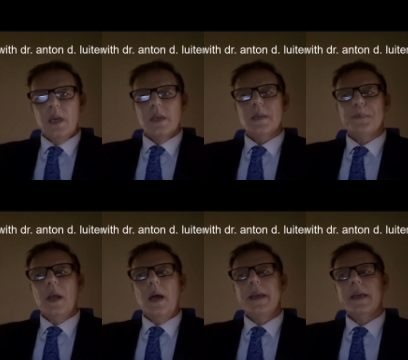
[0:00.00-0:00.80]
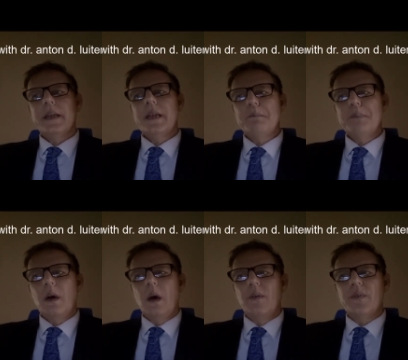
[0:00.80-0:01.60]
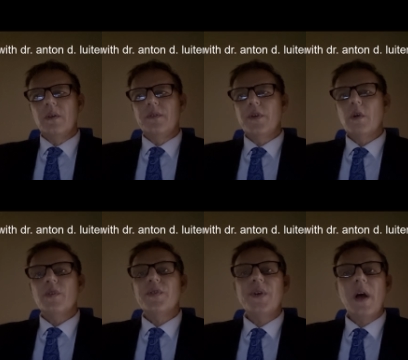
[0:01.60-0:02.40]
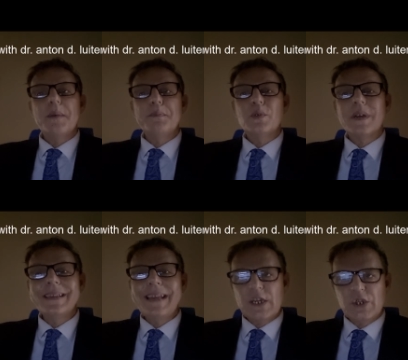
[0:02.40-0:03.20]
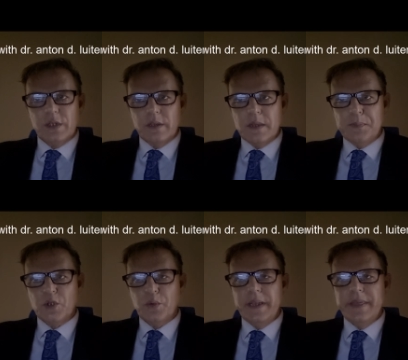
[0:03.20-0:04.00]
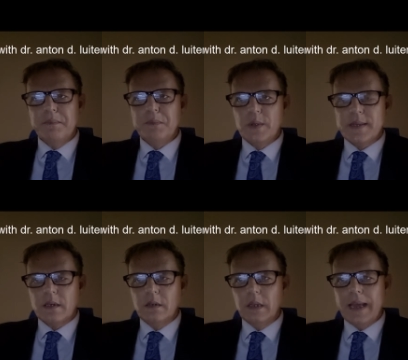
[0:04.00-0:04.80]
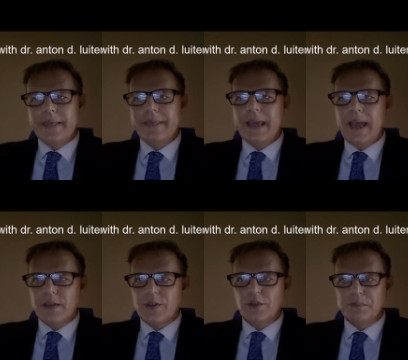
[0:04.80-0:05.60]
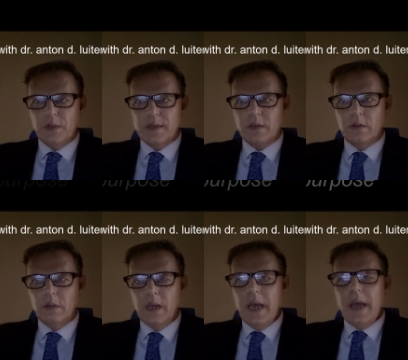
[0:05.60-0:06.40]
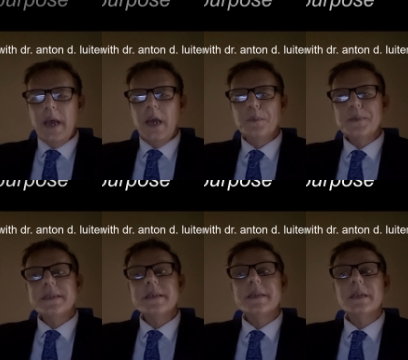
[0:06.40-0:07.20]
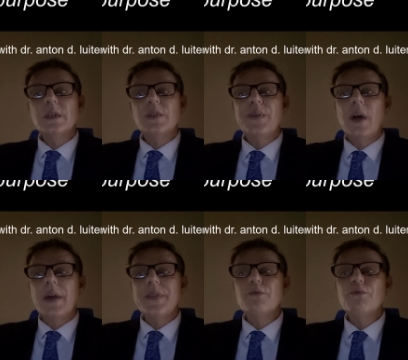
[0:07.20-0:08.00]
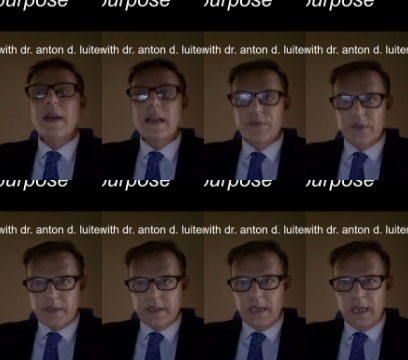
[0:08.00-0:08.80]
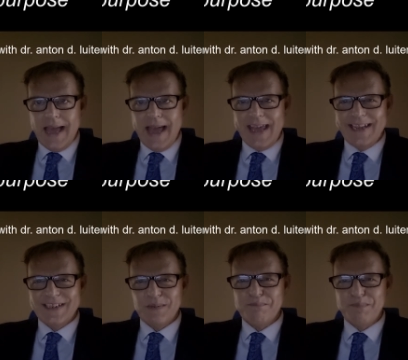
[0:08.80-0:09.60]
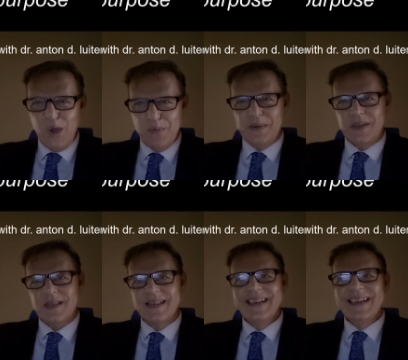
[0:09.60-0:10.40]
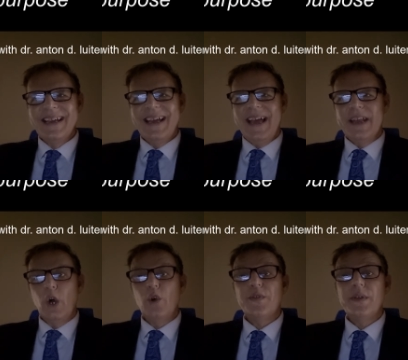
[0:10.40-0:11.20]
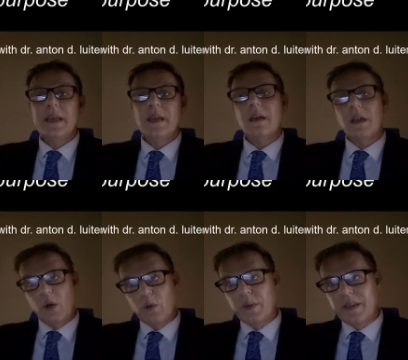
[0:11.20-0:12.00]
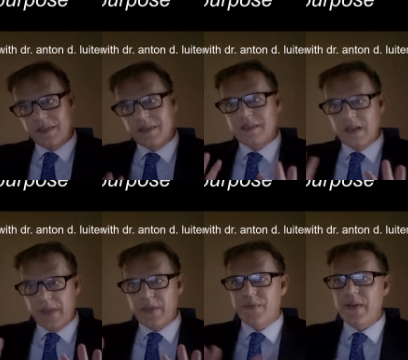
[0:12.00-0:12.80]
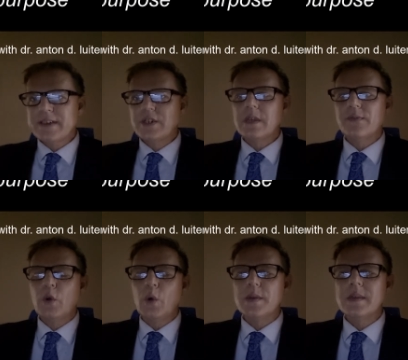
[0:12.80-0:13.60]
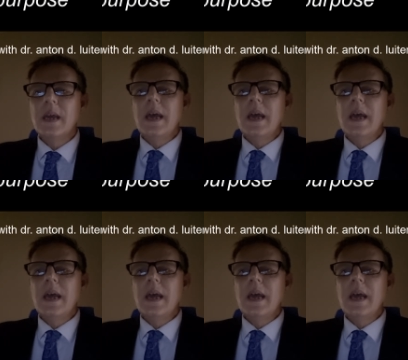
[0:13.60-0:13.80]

Supplying a number of verifiable connections between the musical and the extra musical helps to solidify the relevancy and purpose, and hopefully, along with other factors of course,